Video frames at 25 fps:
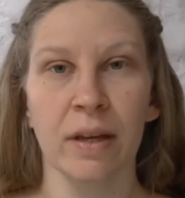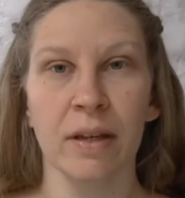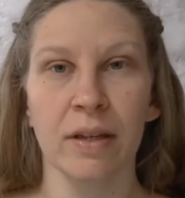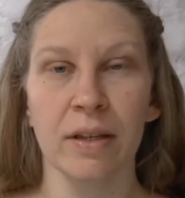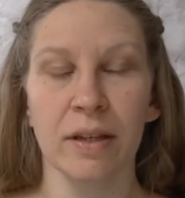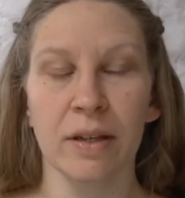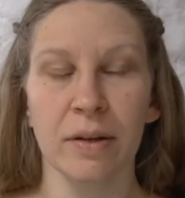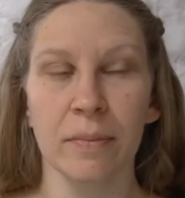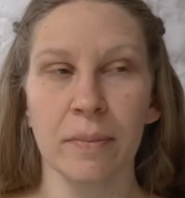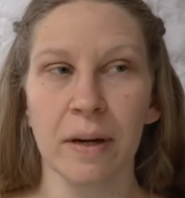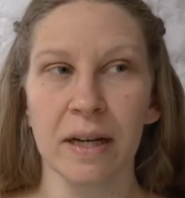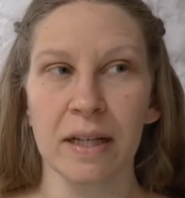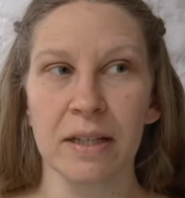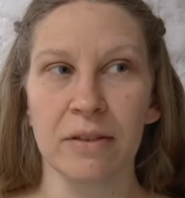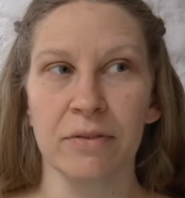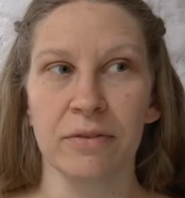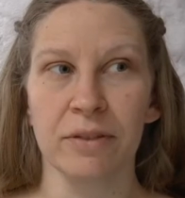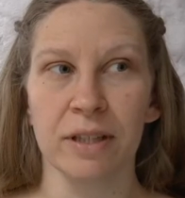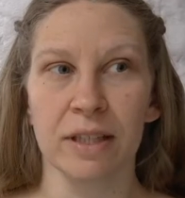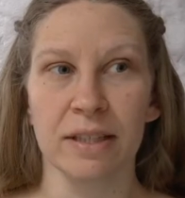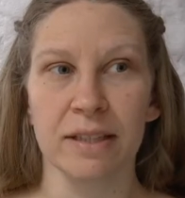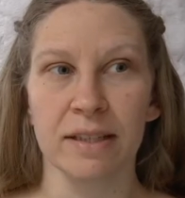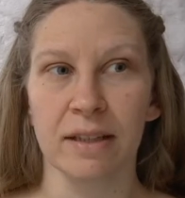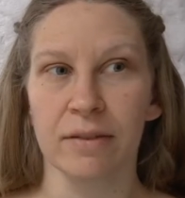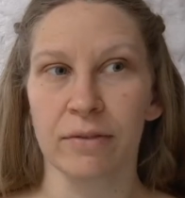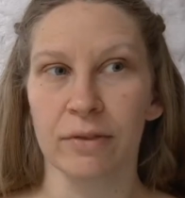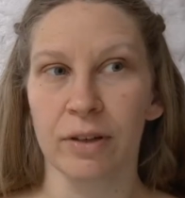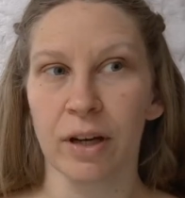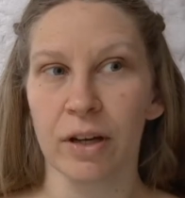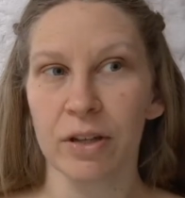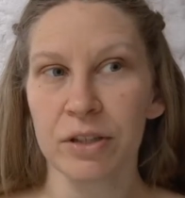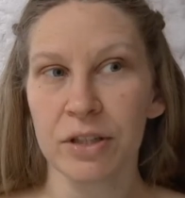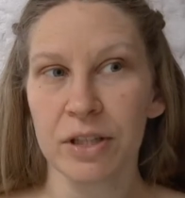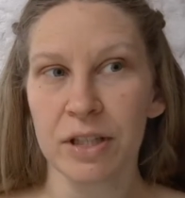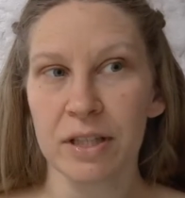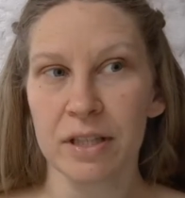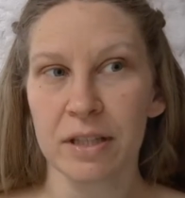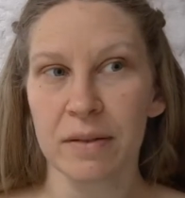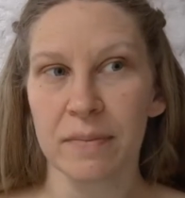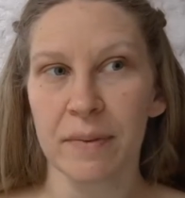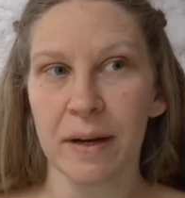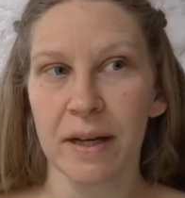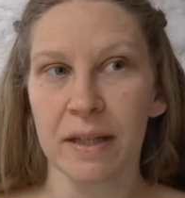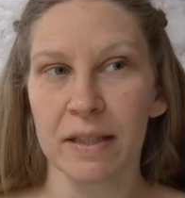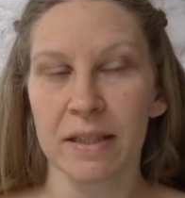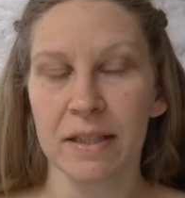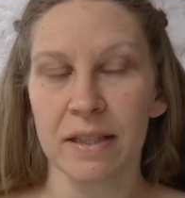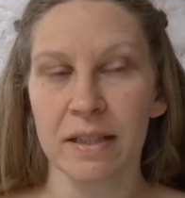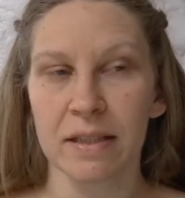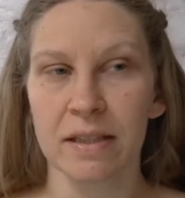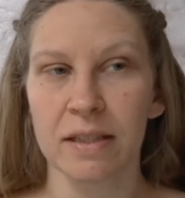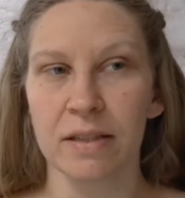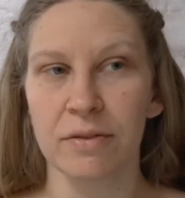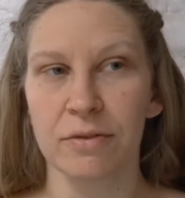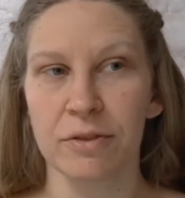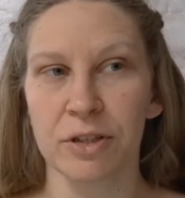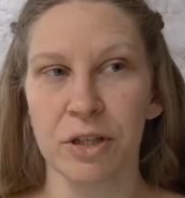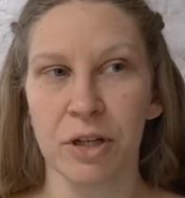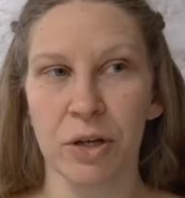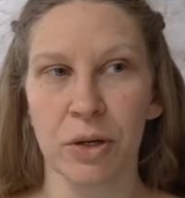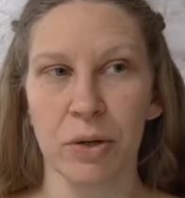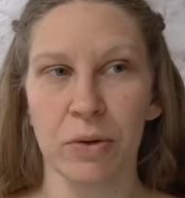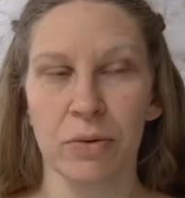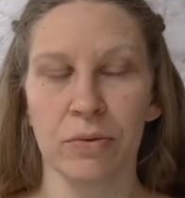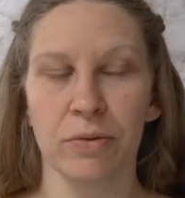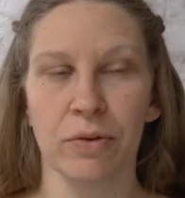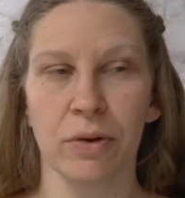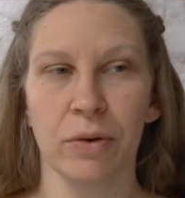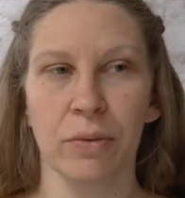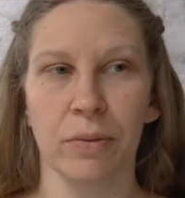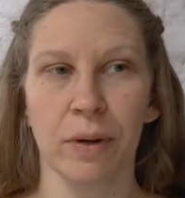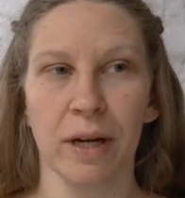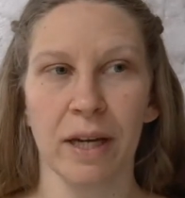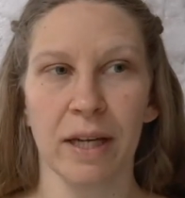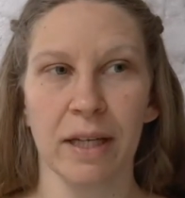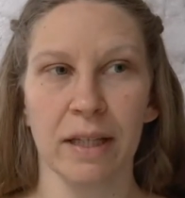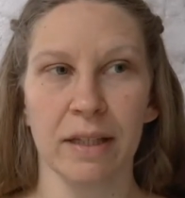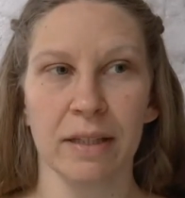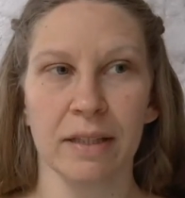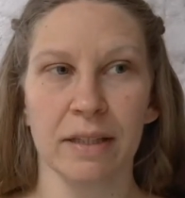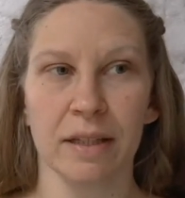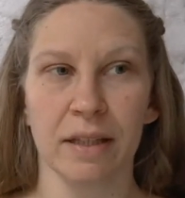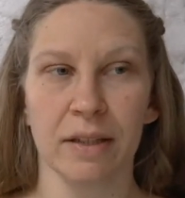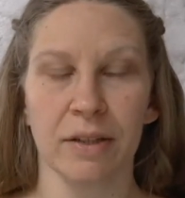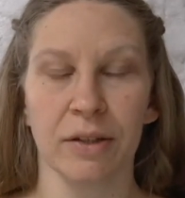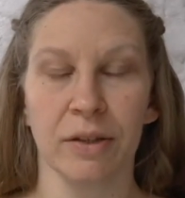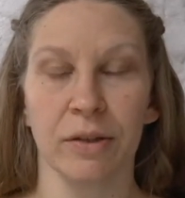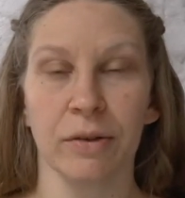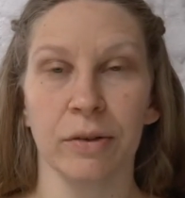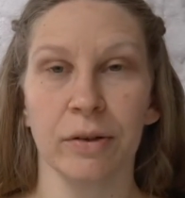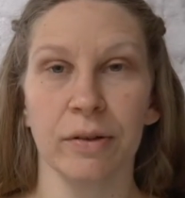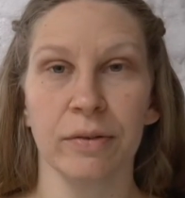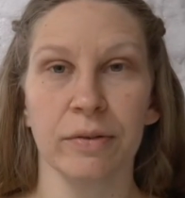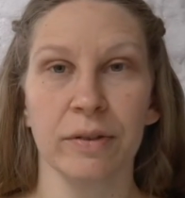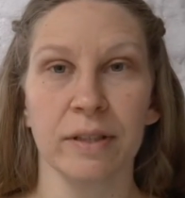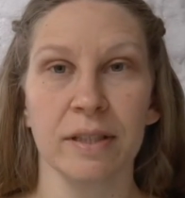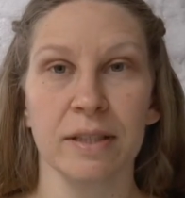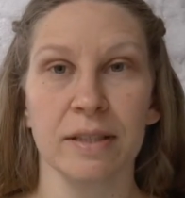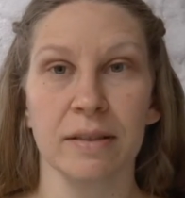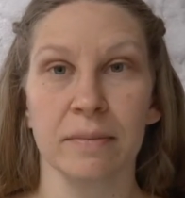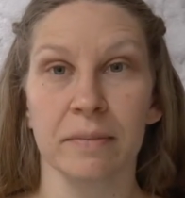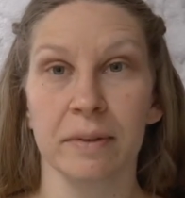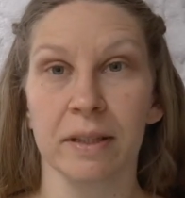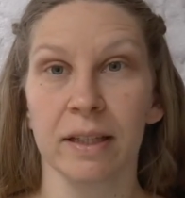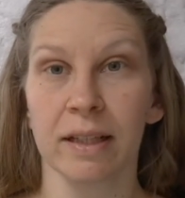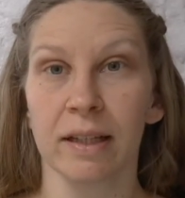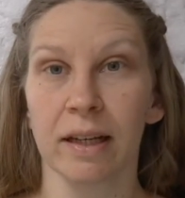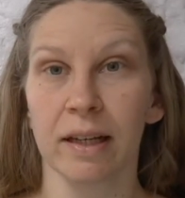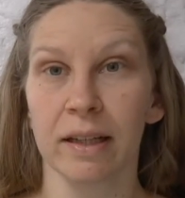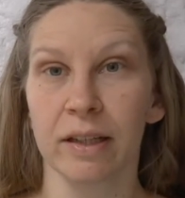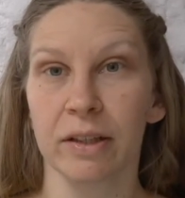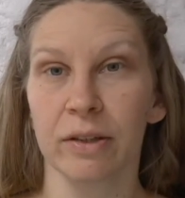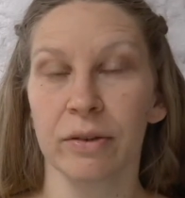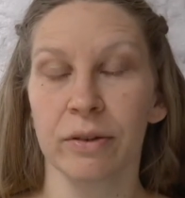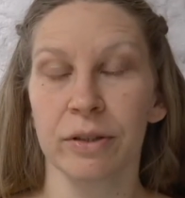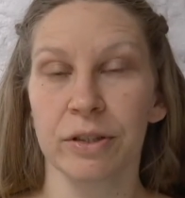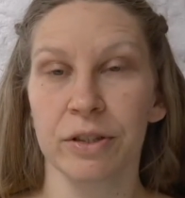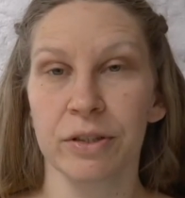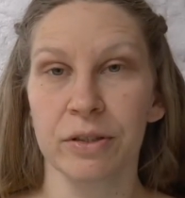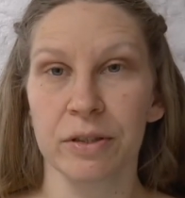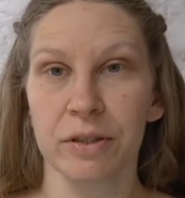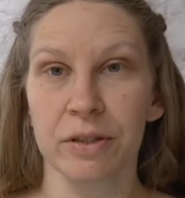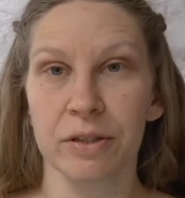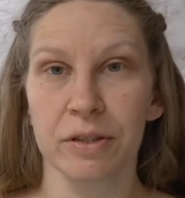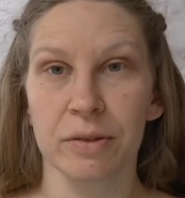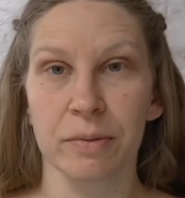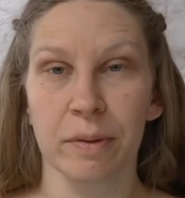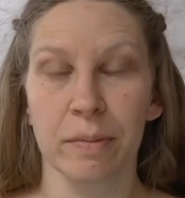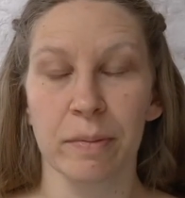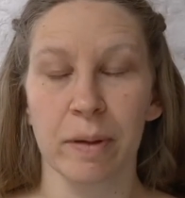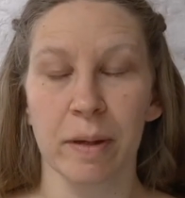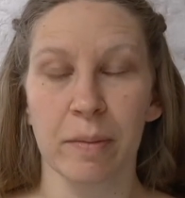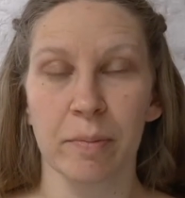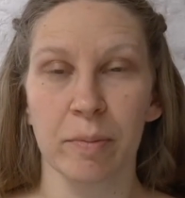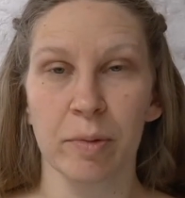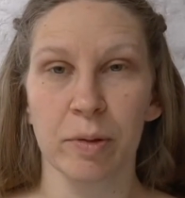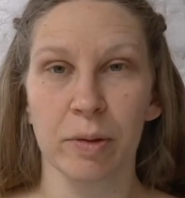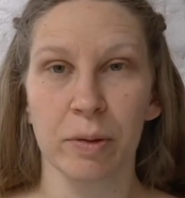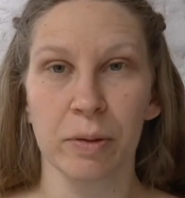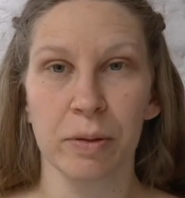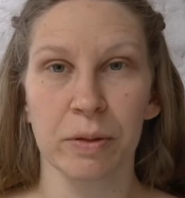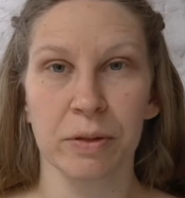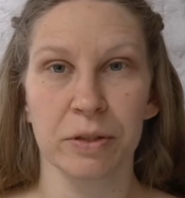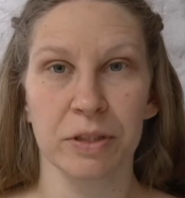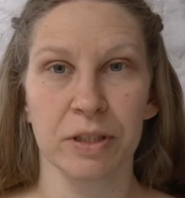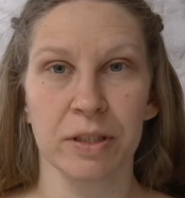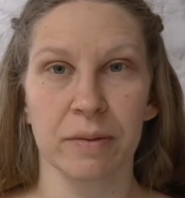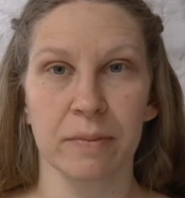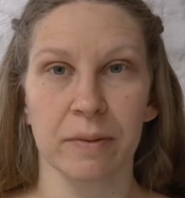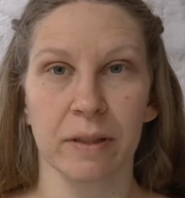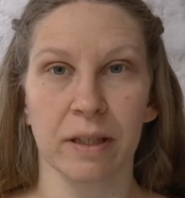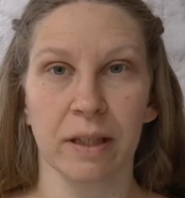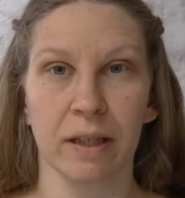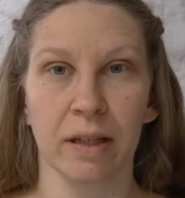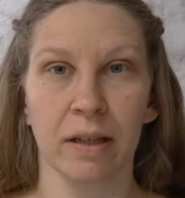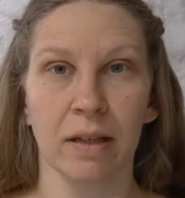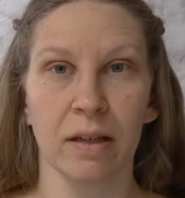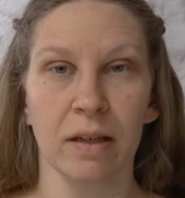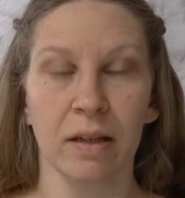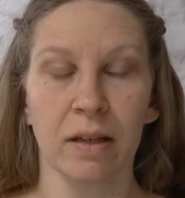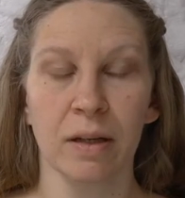You might feel self-conscious about it if you're overweight. I don't know if it's something like going to the swimming pool or something,